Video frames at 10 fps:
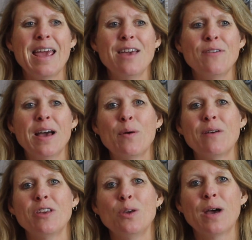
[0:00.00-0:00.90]
If,
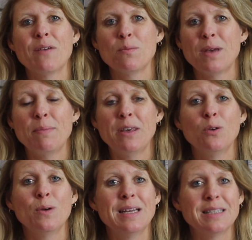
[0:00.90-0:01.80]
however, you have a baby
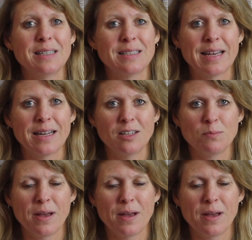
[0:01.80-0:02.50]
who isn't settled